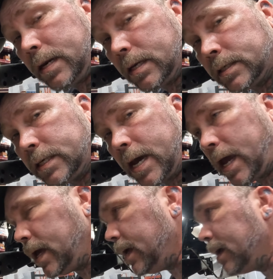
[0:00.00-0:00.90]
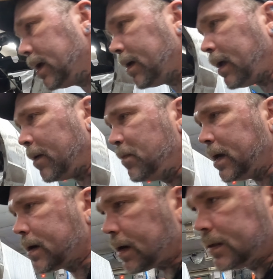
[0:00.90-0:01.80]
to say
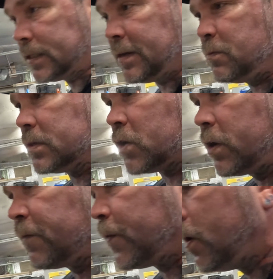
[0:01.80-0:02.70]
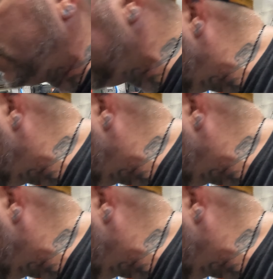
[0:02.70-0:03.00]
because it was her fault.